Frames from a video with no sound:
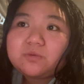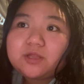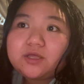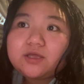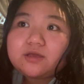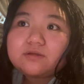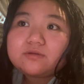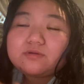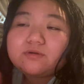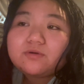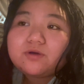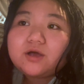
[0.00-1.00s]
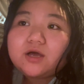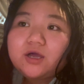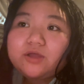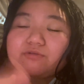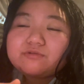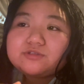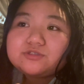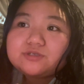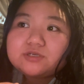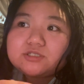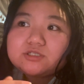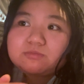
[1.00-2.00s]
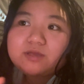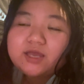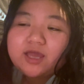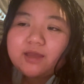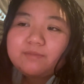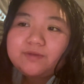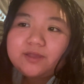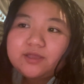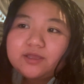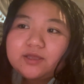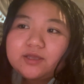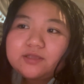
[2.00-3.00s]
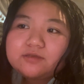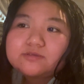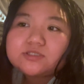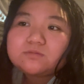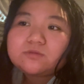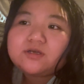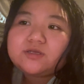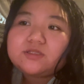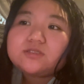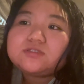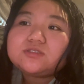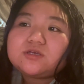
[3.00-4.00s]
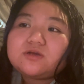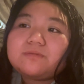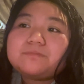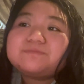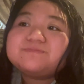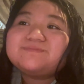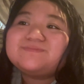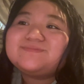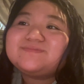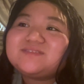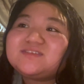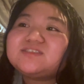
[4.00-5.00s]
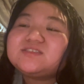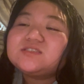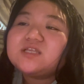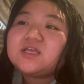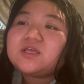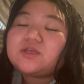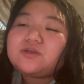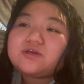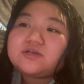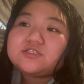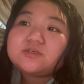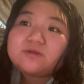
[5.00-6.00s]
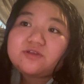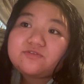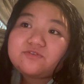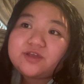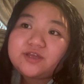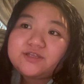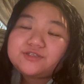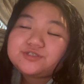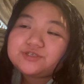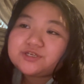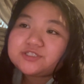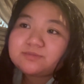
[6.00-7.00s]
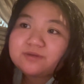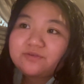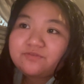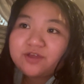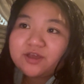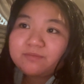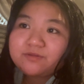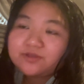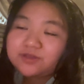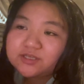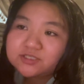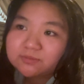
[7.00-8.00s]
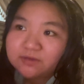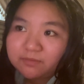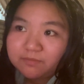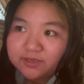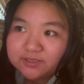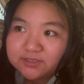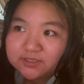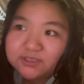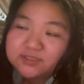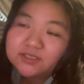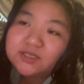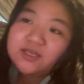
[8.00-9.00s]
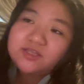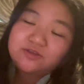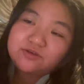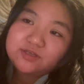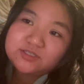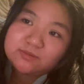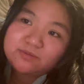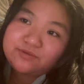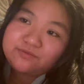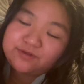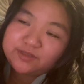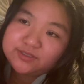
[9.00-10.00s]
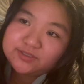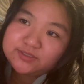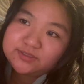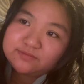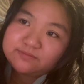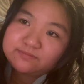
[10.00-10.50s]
like, I want you guys to be happy and smart, so you guys are my friends, you guys are my family, you guys are my besties, and you guys are my friends.